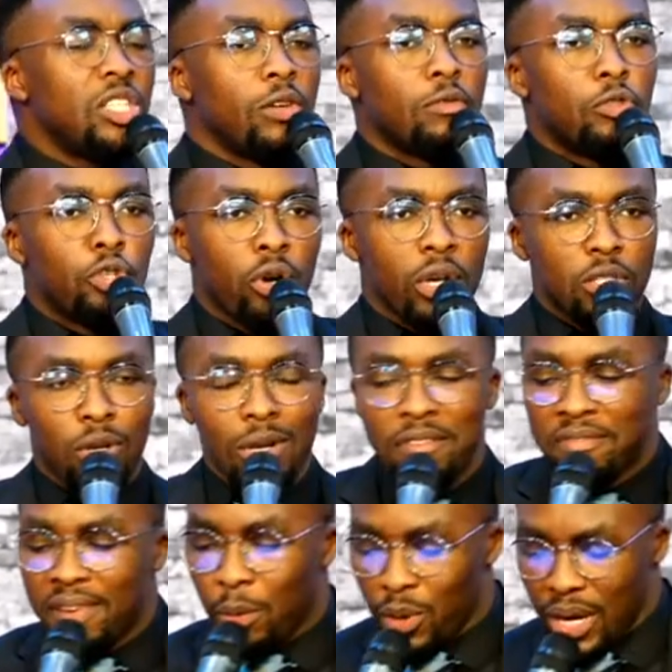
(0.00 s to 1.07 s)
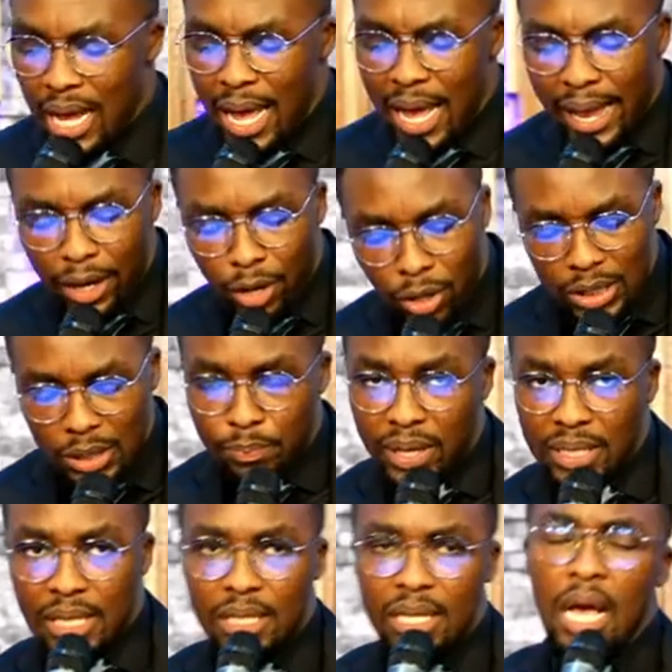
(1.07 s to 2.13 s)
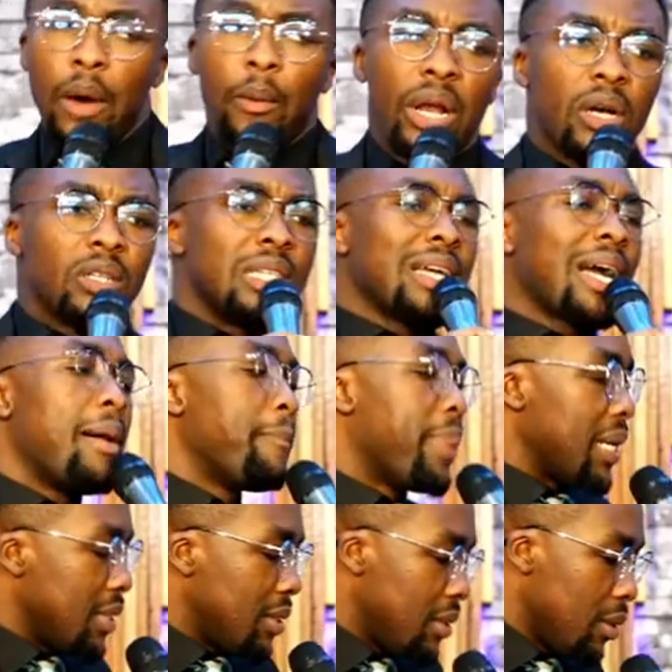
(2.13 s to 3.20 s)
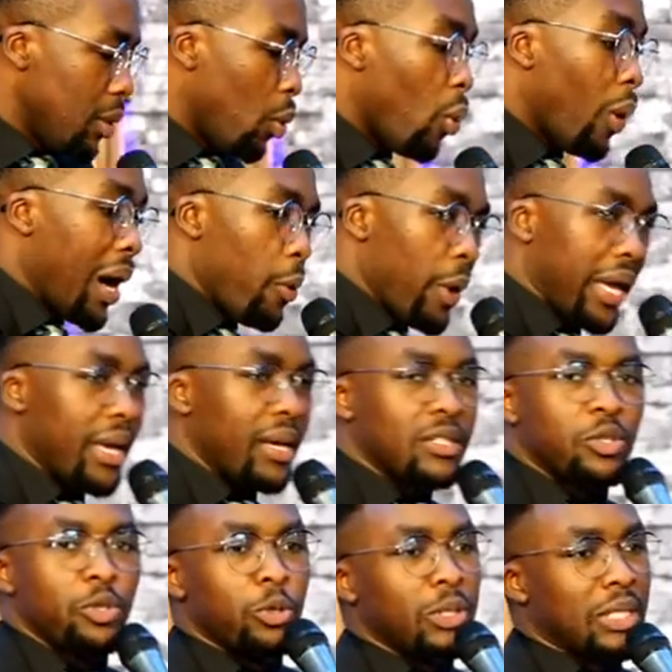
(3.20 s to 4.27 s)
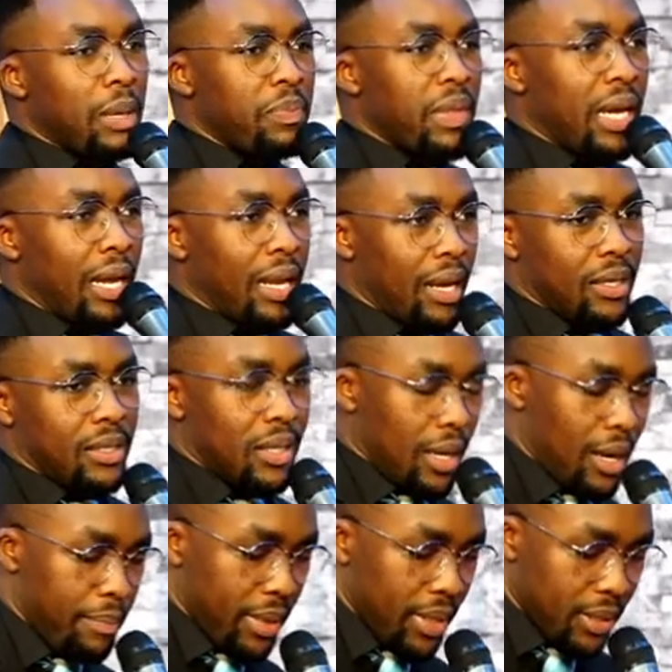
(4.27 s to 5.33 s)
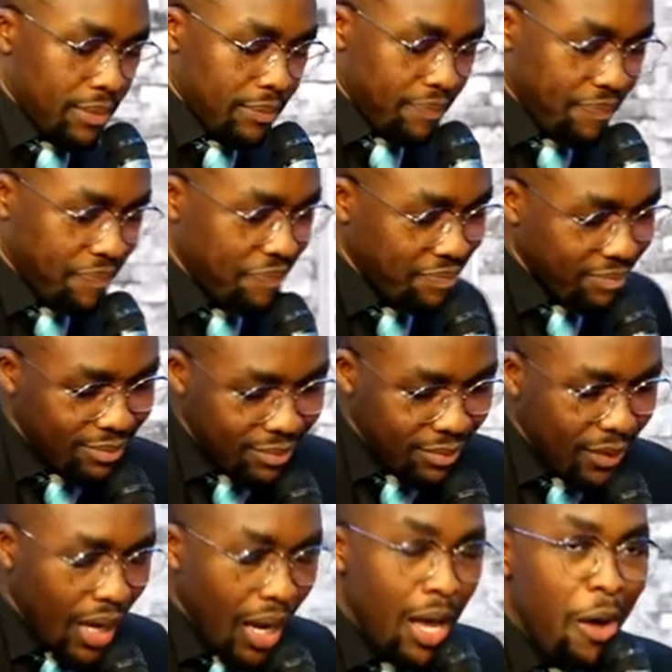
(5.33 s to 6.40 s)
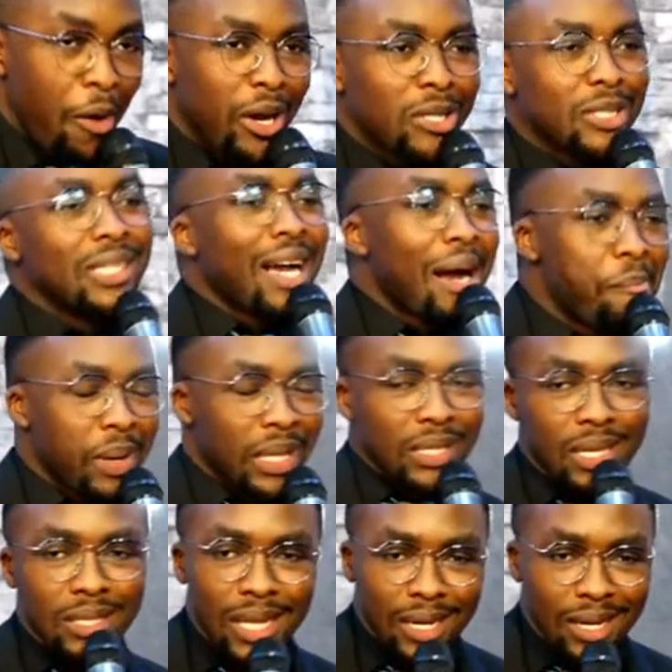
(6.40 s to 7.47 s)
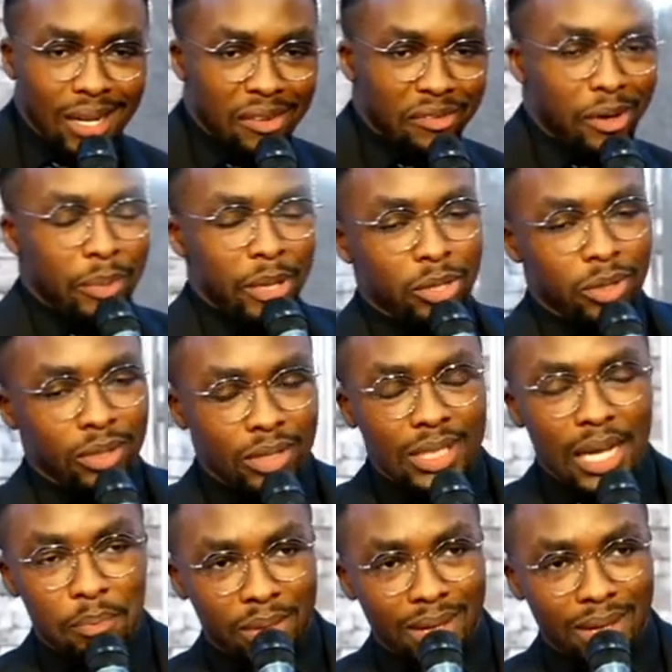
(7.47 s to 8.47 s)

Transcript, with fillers: of joy is only found in God's presence. When I was in campus, wow, I get to use something I learned in campus. When I was in campus, I studied environmental something.